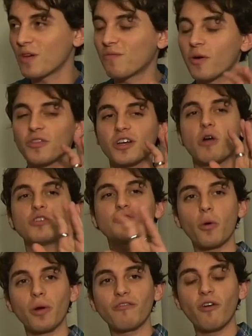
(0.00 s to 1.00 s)
The part that goes
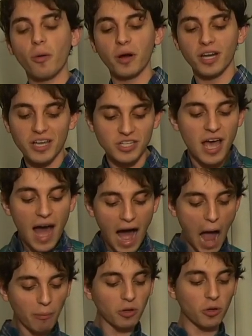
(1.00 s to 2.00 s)
going forward is
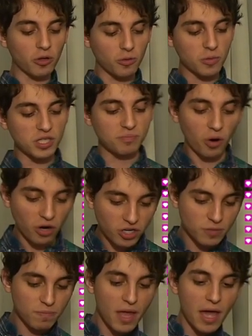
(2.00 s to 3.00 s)
I will look through these
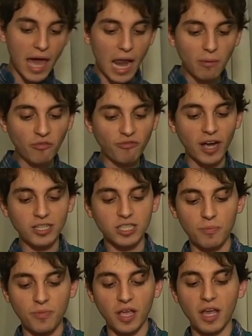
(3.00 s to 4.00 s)
books and I will find
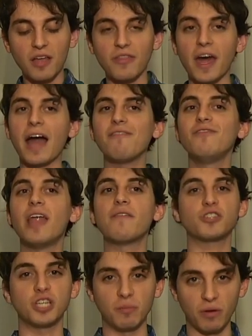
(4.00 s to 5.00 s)
something that I've
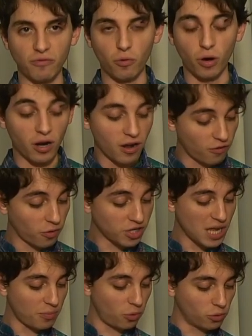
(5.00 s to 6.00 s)
never seen before. For
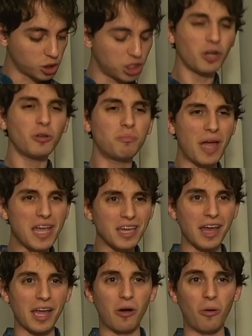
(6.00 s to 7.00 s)
example, chilled
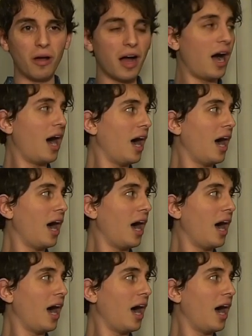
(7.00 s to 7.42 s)
bacon ale.